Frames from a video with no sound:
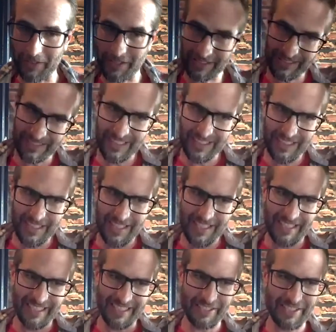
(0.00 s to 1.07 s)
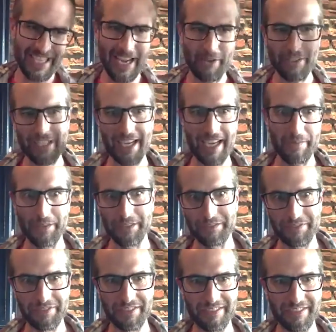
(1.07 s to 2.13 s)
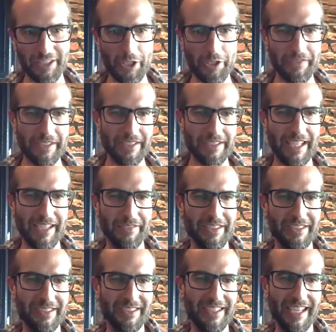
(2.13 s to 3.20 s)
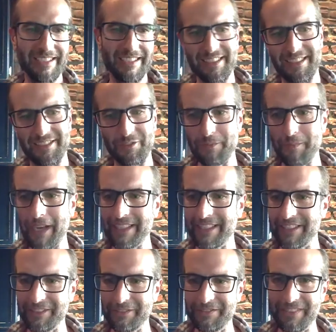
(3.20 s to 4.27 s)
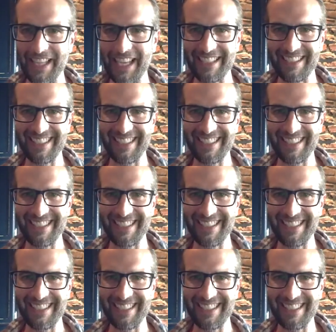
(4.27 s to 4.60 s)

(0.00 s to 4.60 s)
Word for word: And this downtime of COVID is kind of a nice reminder of that.